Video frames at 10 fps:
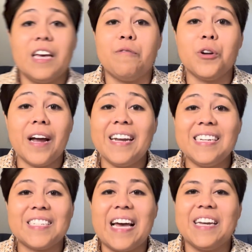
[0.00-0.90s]
you're heading
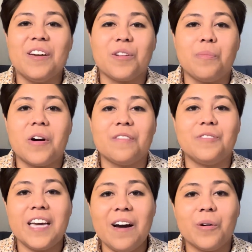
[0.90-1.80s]
to any other part of
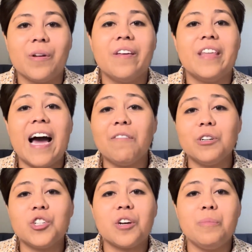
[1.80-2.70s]
town, the
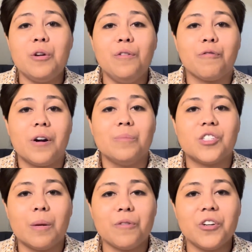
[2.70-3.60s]
average commute from
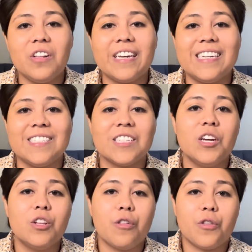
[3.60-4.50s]
Summerville is
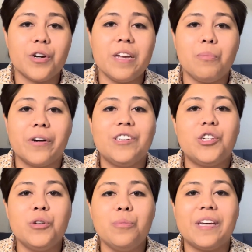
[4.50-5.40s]

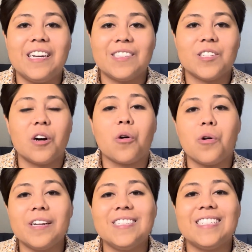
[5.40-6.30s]
30.2 minutes
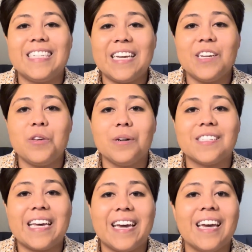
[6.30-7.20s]
according to datausa.io.